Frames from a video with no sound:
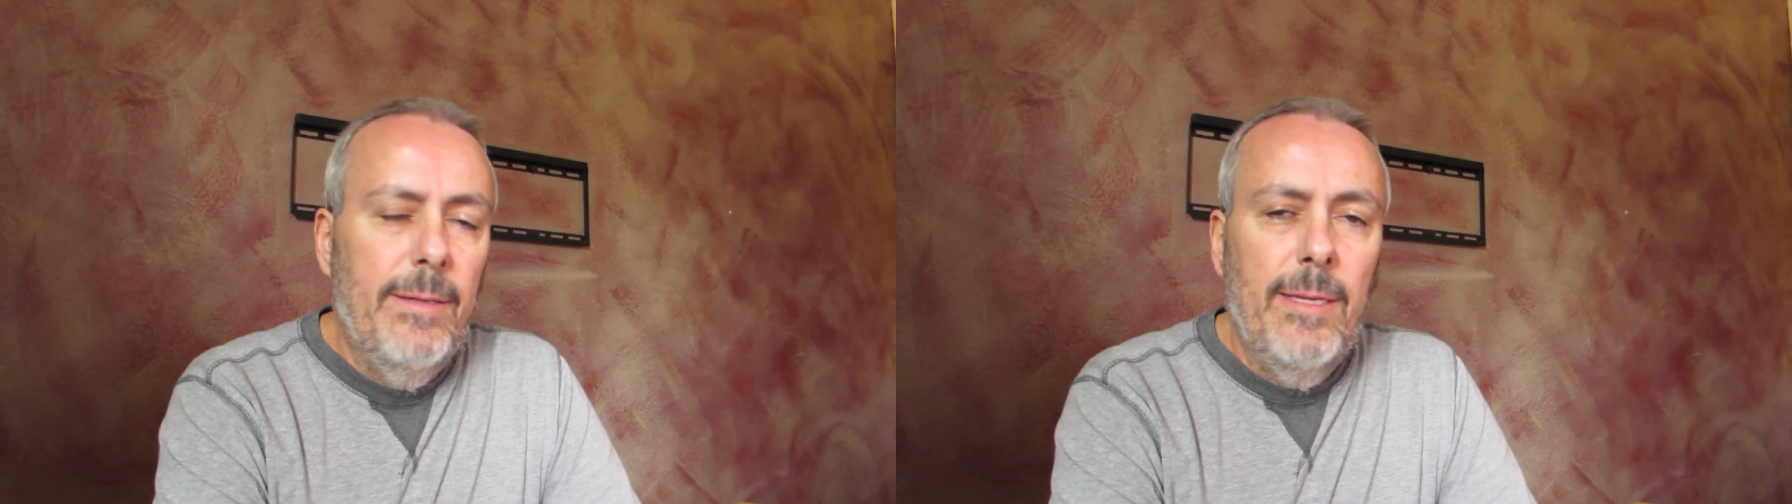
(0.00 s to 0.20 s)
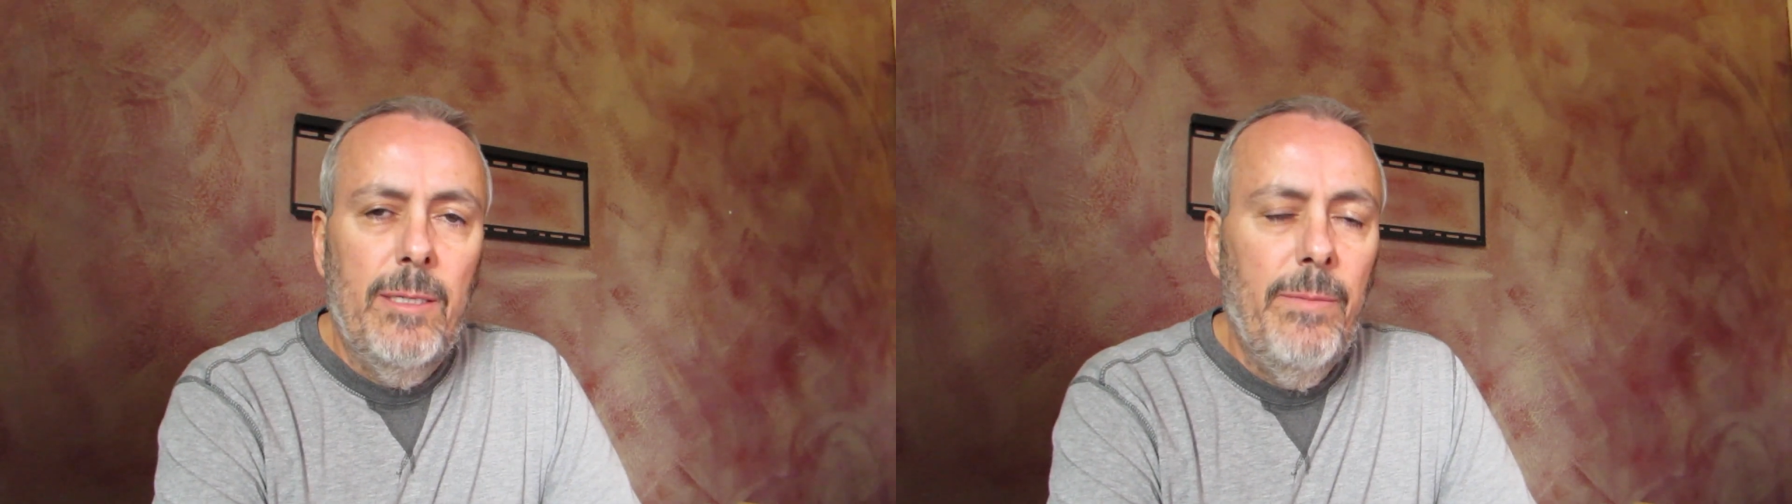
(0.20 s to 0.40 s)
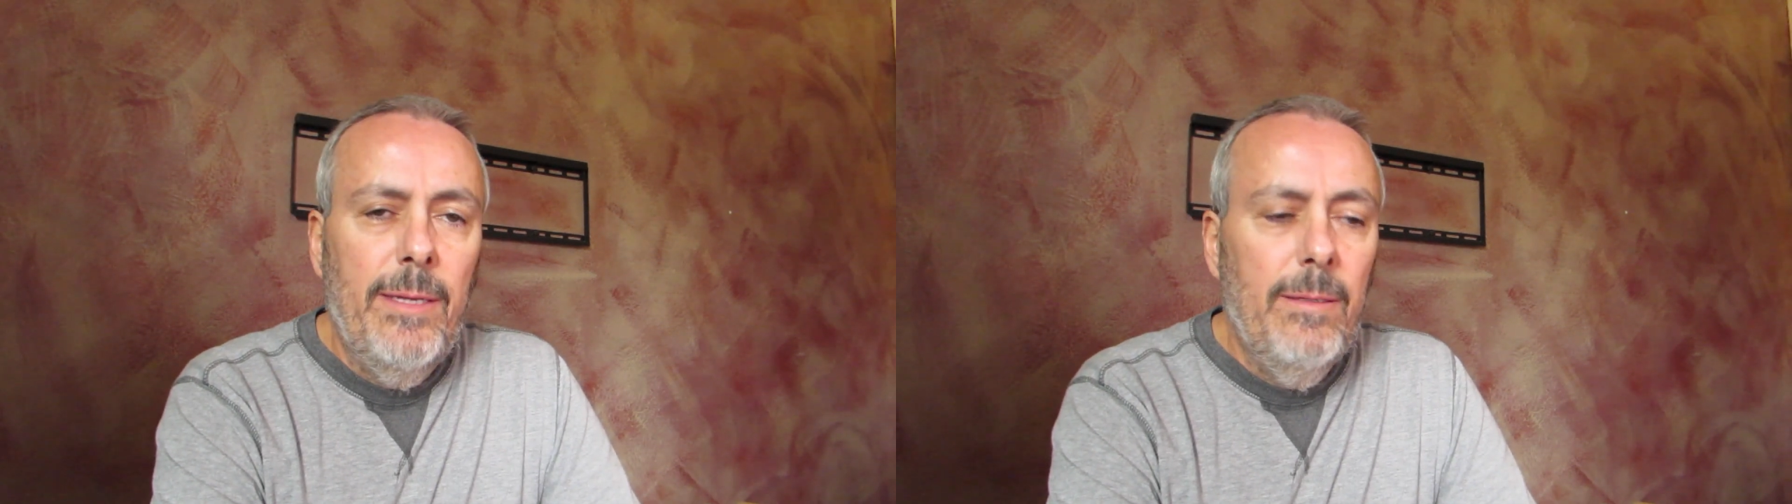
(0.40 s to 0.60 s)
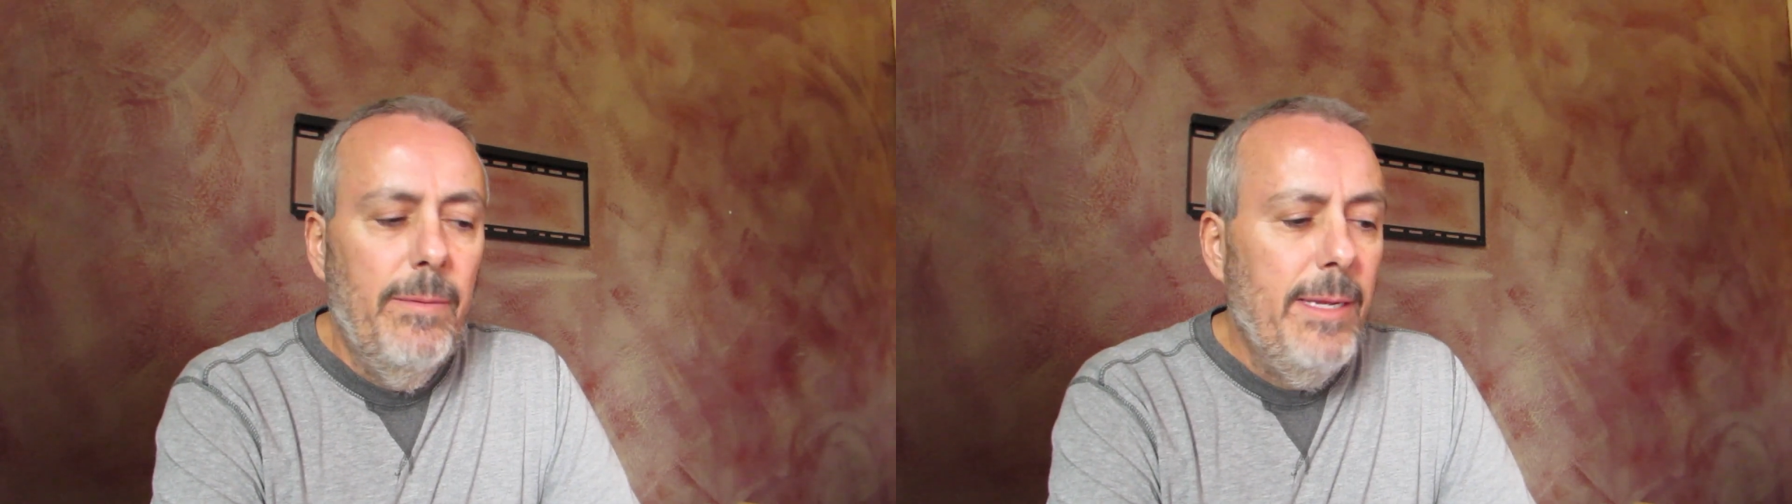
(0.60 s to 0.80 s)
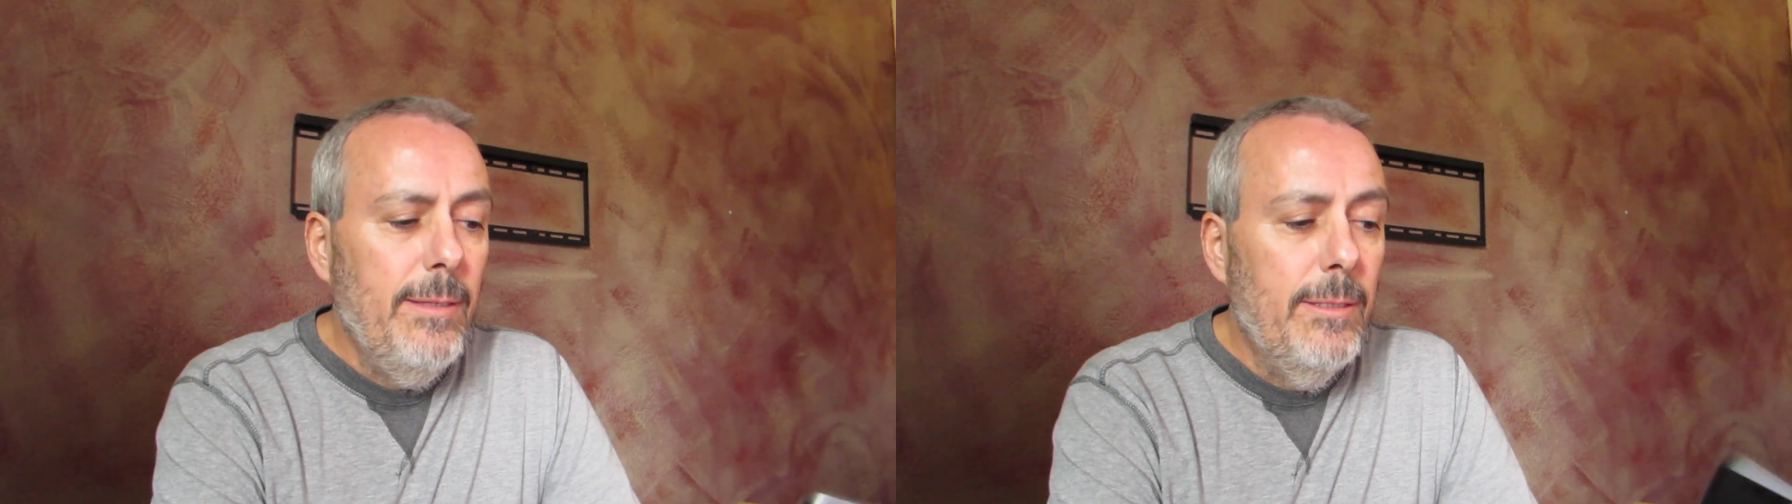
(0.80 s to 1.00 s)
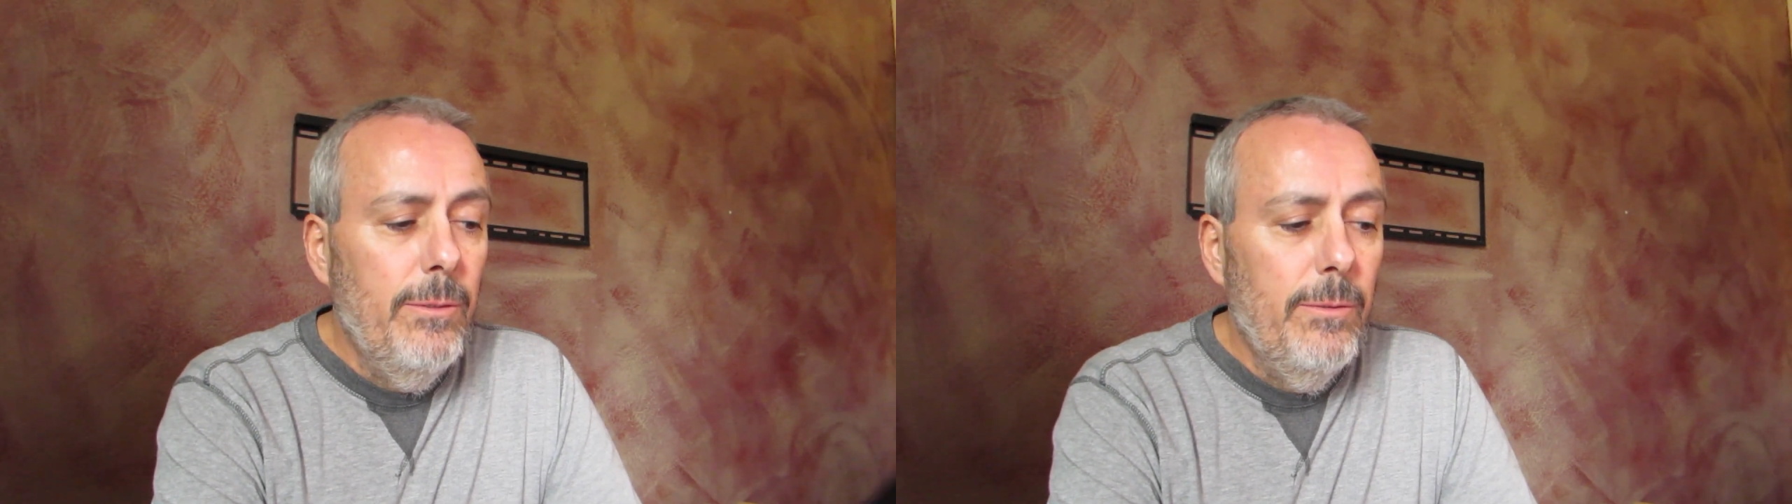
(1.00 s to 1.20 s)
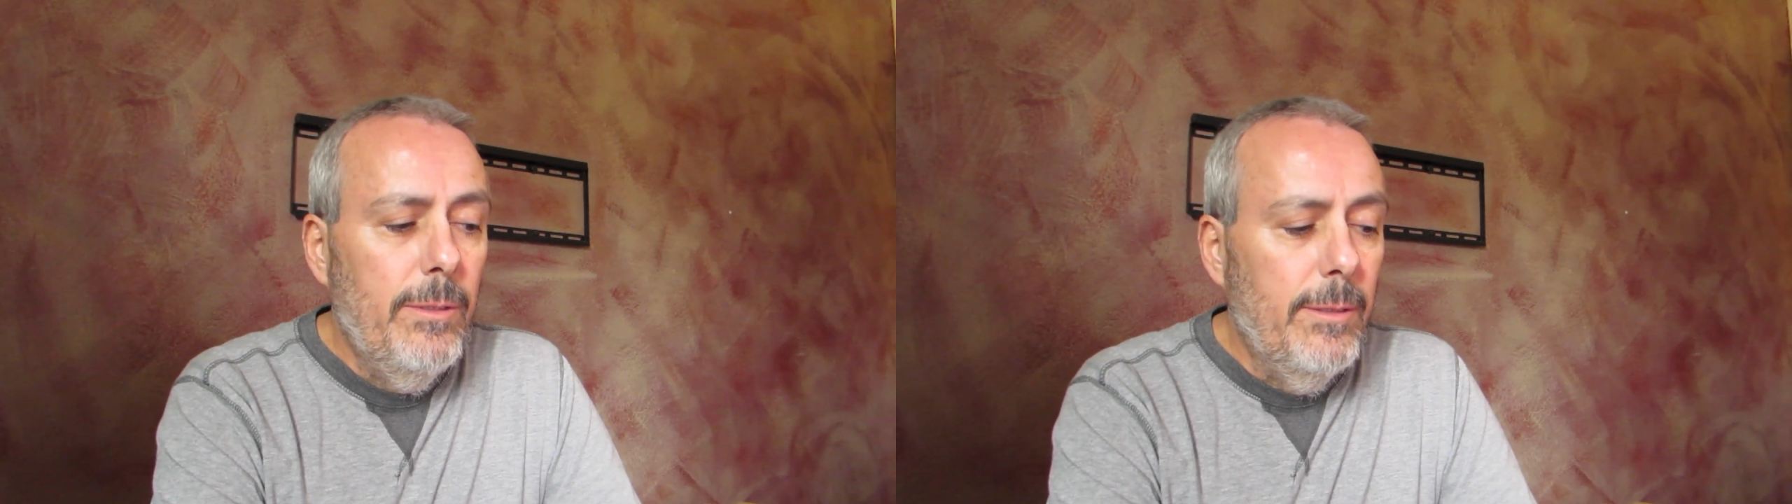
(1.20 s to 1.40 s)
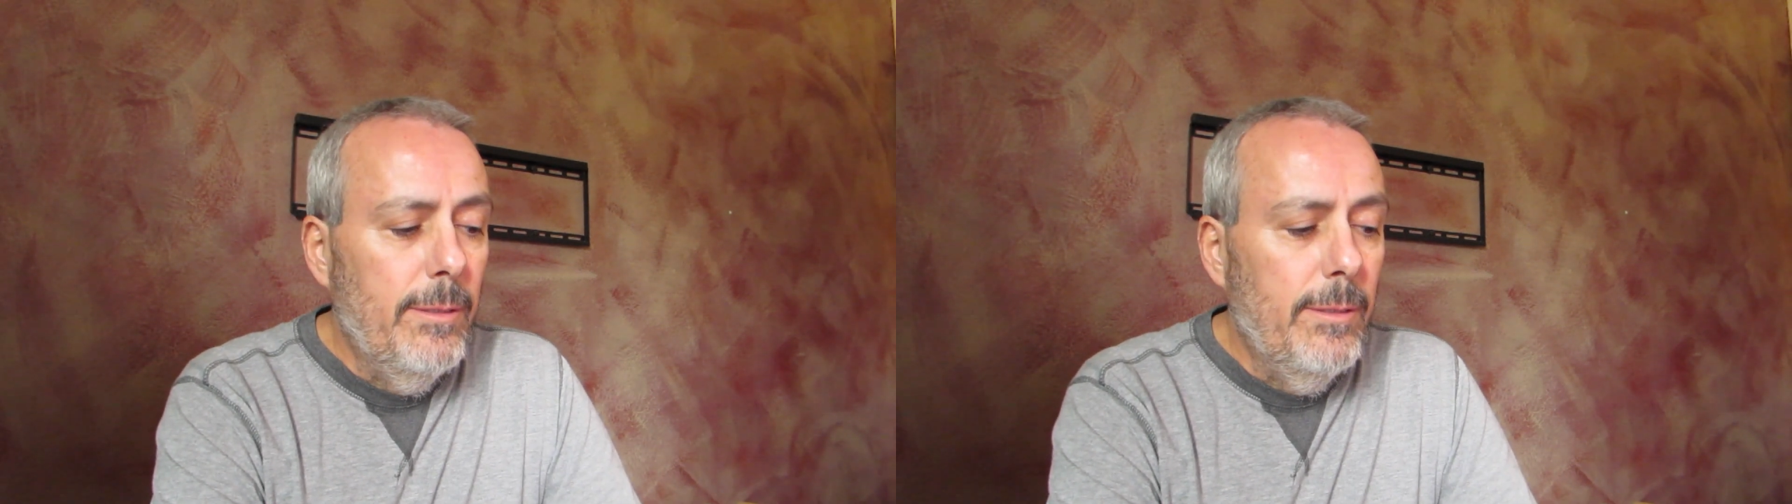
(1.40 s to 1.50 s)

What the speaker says: And that's mainly due to